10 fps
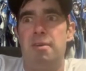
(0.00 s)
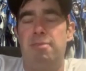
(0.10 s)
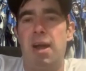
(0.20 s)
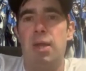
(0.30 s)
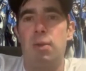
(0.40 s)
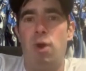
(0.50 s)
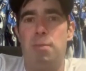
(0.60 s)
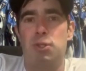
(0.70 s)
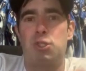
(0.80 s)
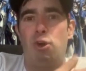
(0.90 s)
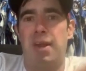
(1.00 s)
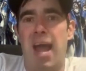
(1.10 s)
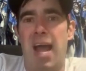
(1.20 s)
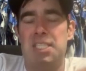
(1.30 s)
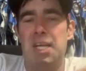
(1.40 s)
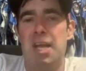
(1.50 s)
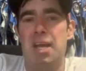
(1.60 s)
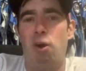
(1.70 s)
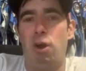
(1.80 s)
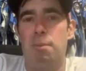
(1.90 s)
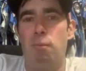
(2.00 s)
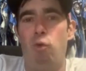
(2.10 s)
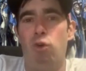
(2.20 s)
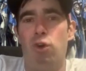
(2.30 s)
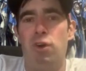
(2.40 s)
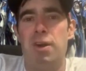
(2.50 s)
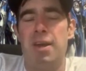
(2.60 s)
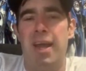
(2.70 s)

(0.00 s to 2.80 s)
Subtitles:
finally were able to start cashing in on them more,